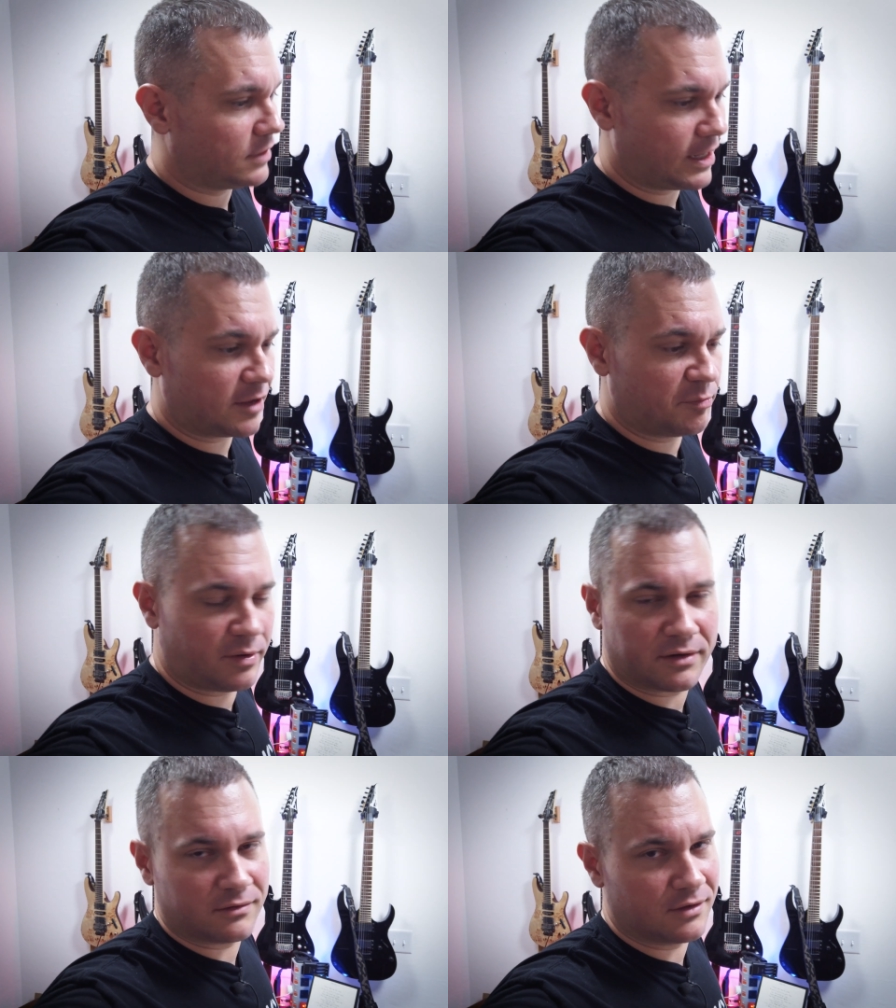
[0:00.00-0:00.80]

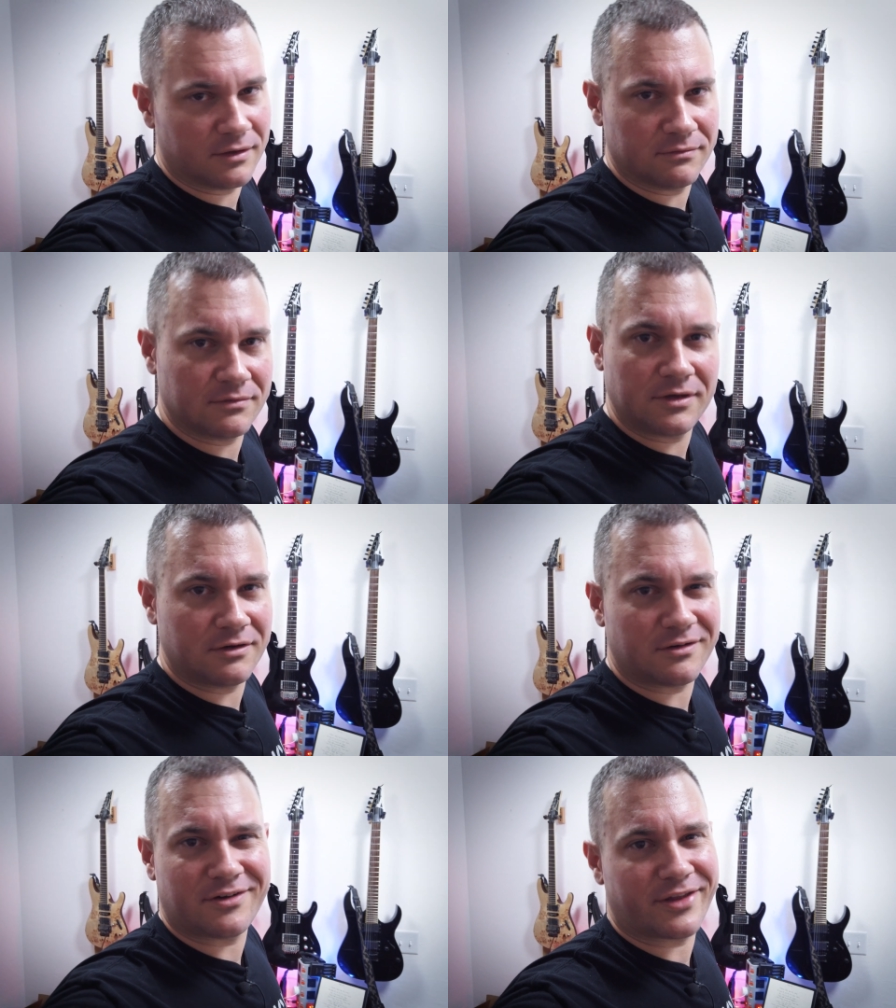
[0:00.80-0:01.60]
like button, and
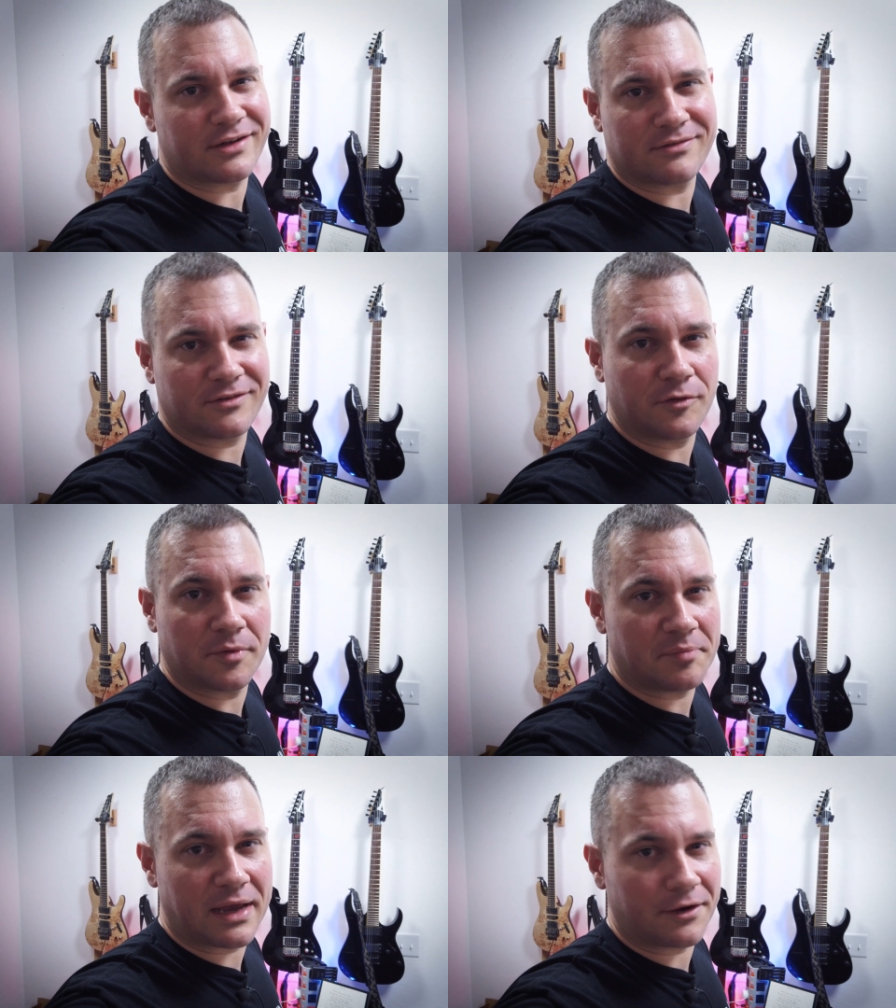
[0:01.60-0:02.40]
you know, all that
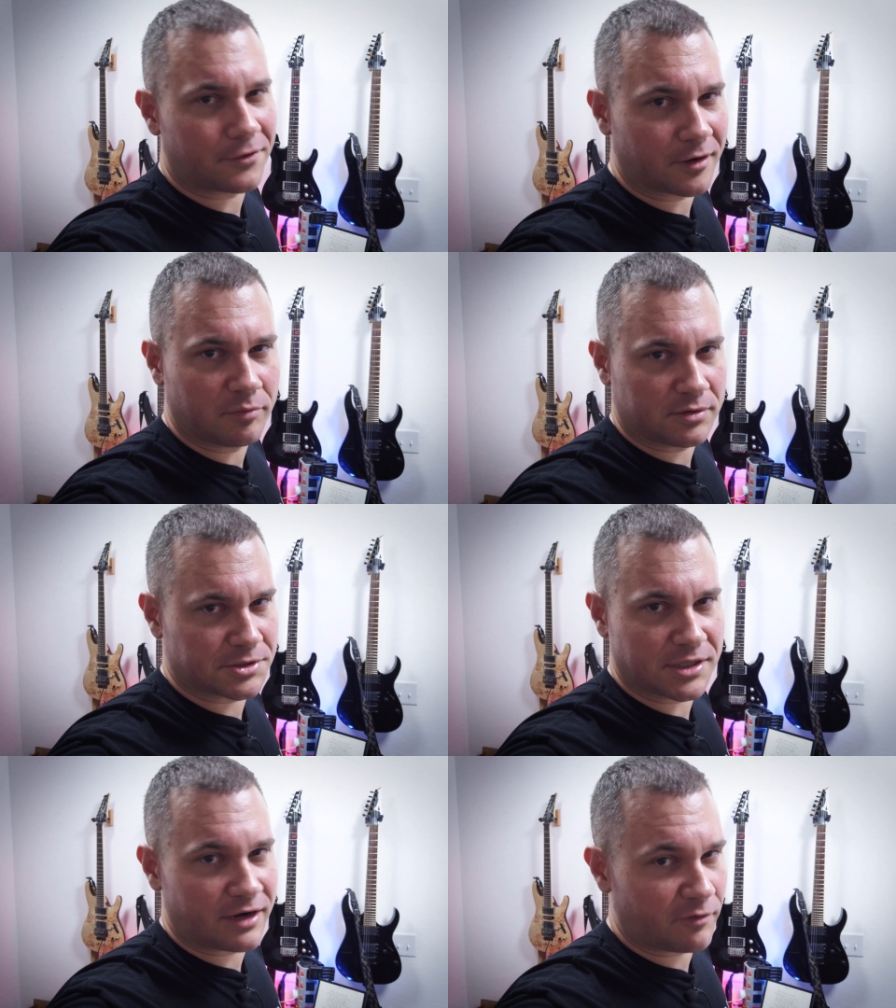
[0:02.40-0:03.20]
stupid pandering
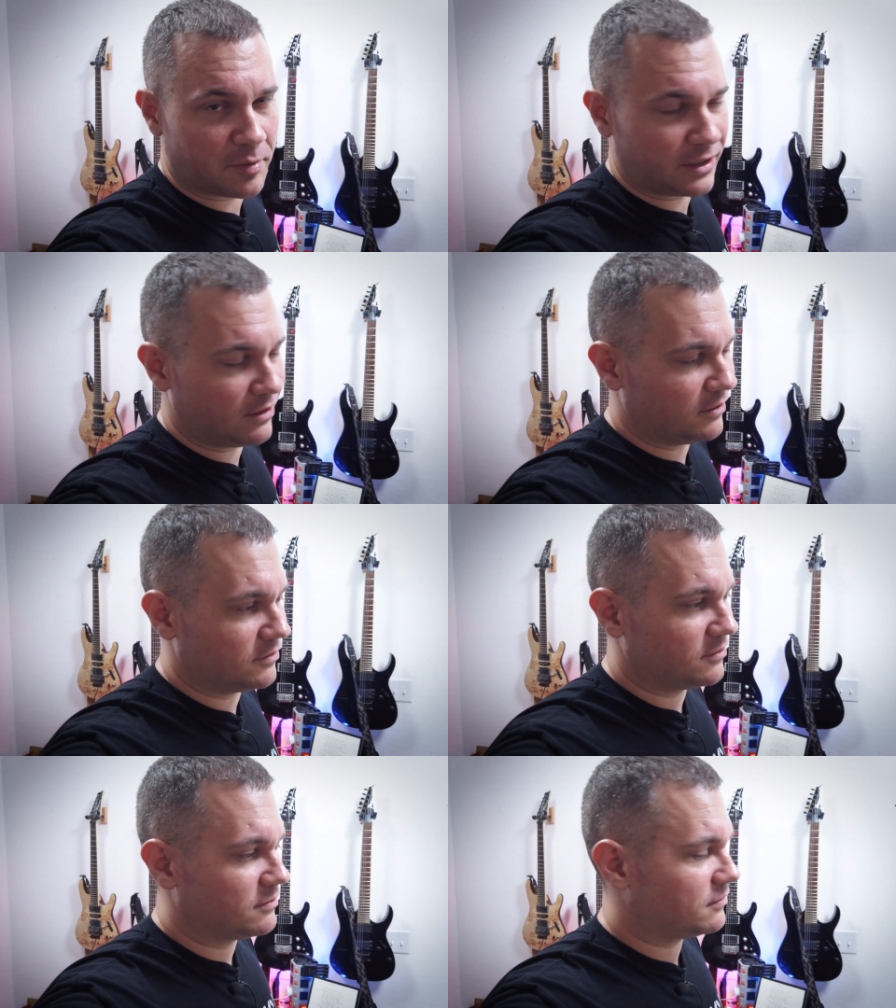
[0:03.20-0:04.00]
bullshit everybody
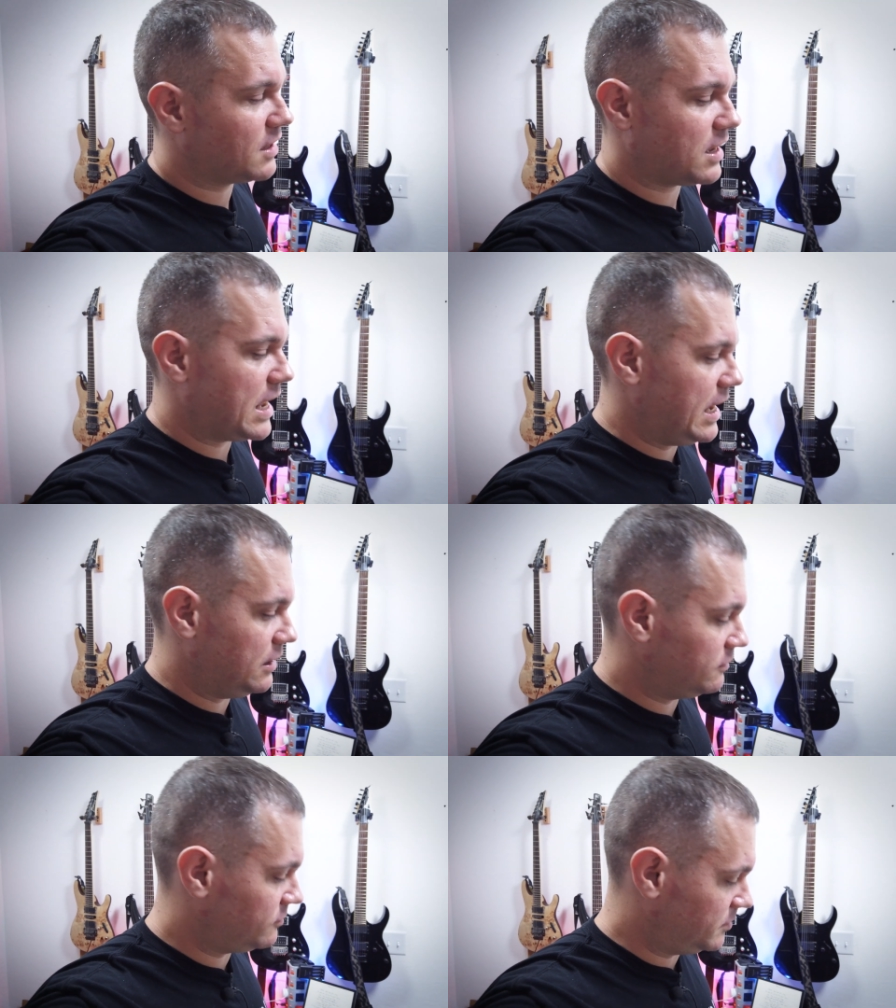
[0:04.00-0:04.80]
does. God, I
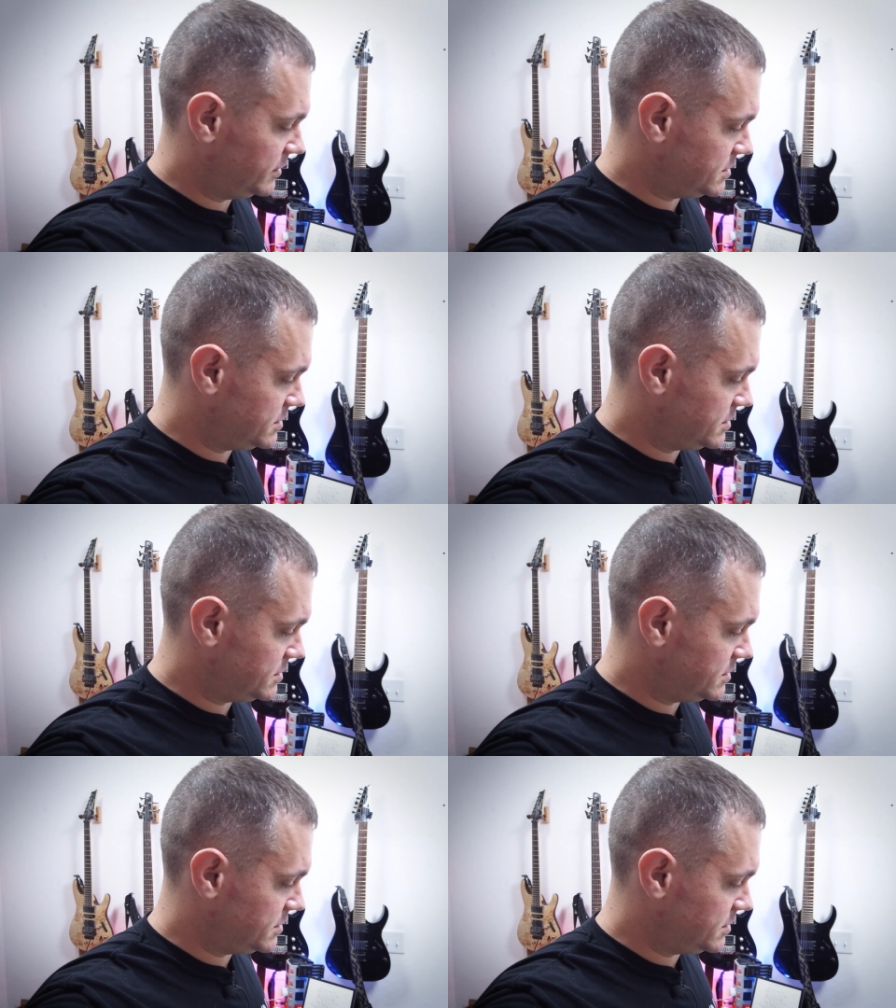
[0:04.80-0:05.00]
hate it so